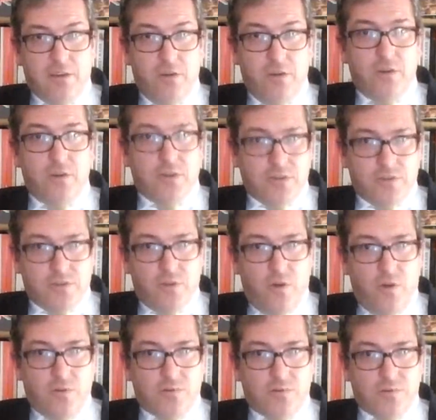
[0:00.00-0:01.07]
good and
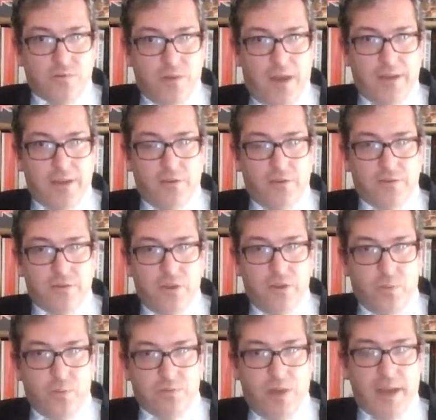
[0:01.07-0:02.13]
strong line on
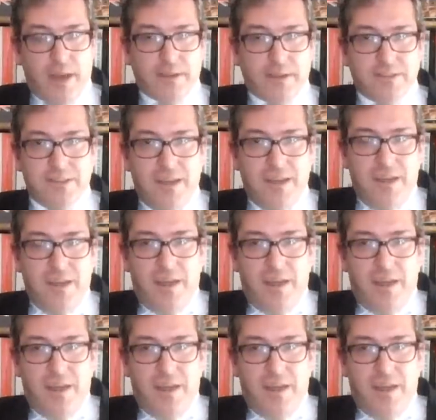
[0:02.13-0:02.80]
human rights